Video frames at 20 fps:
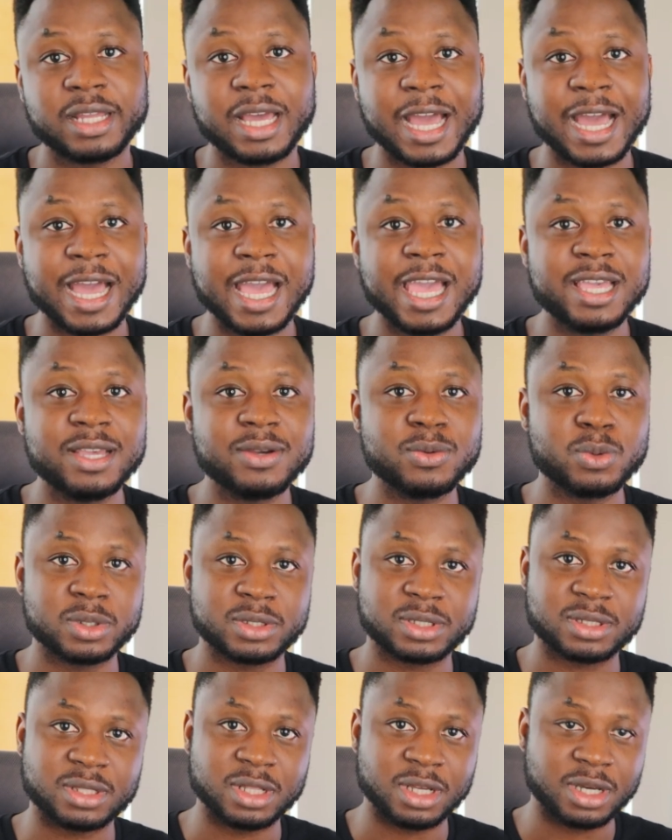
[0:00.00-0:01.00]
I
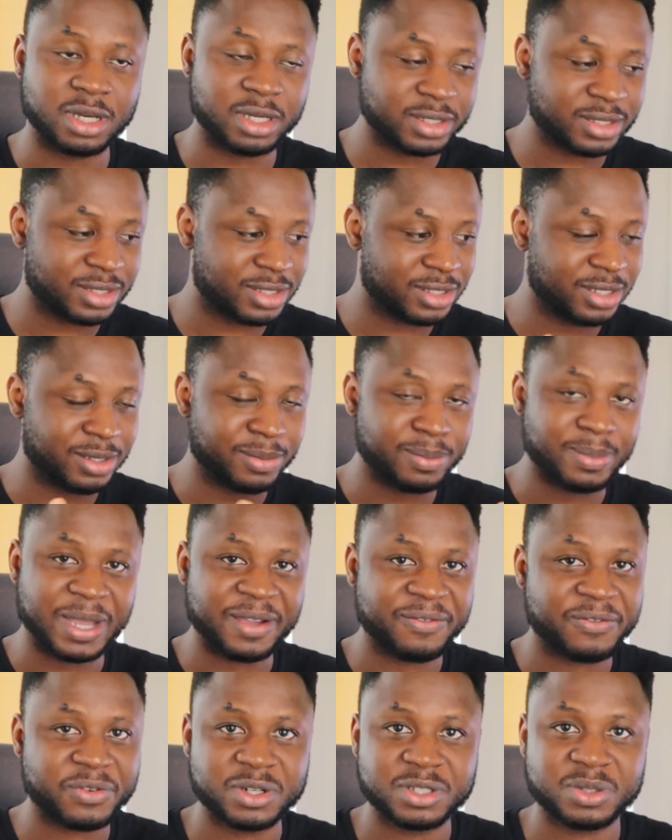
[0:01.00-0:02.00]
was lost in my
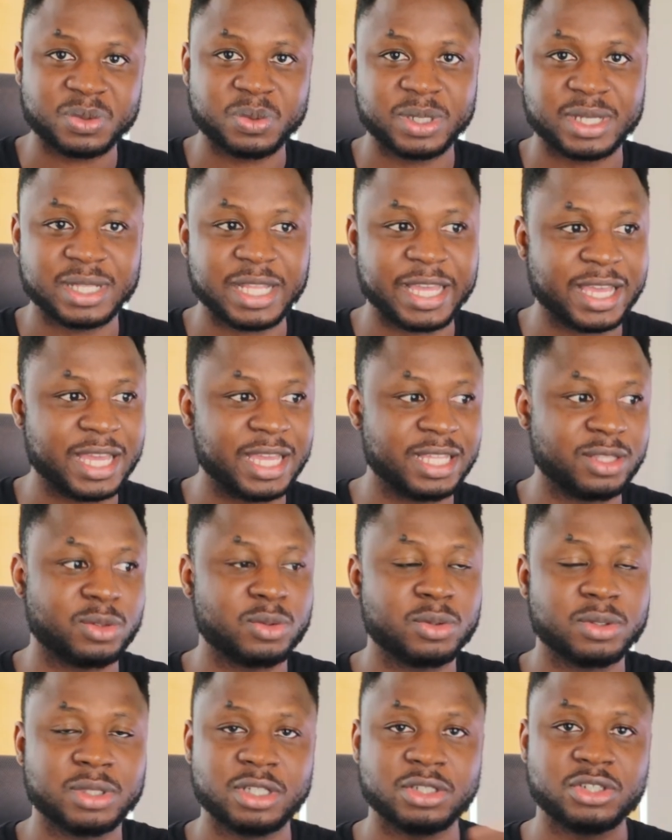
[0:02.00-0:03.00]
first week. Like, I
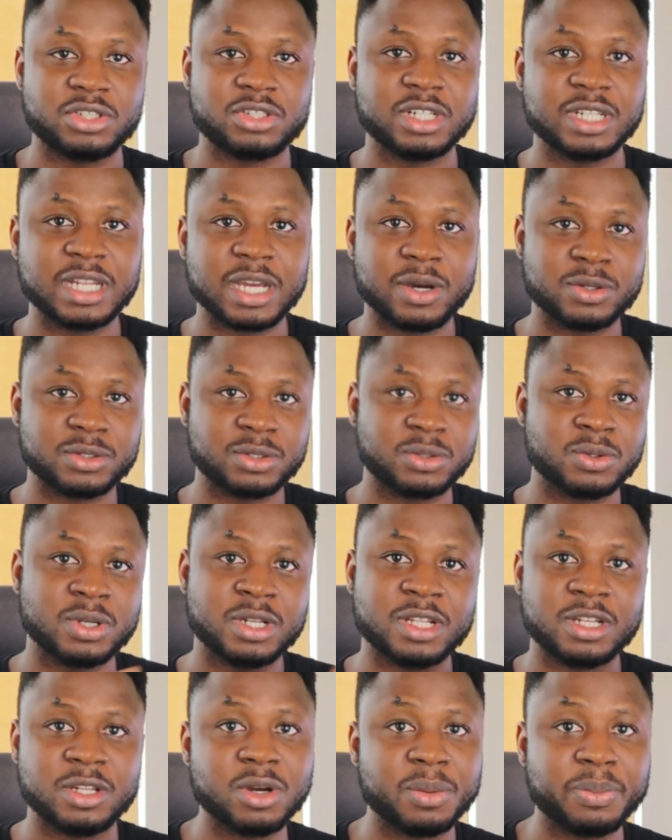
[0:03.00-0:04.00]
took the train that was going
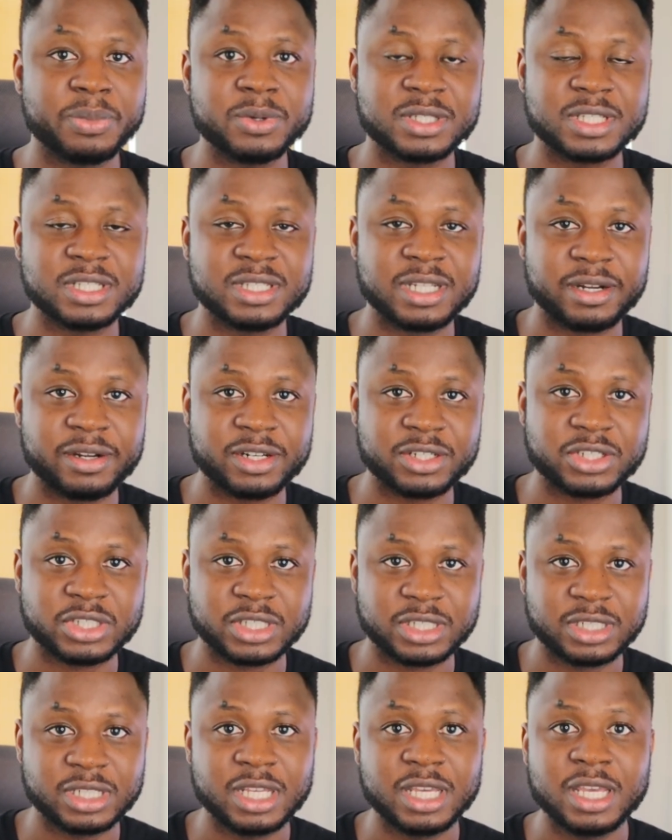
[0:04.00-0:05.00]
in the opposite
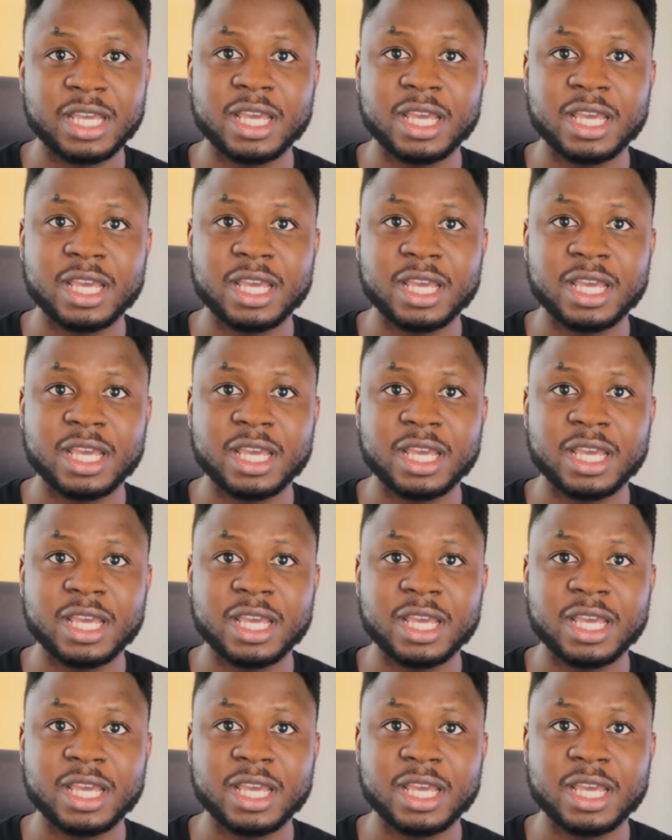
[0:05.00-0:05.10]
direction.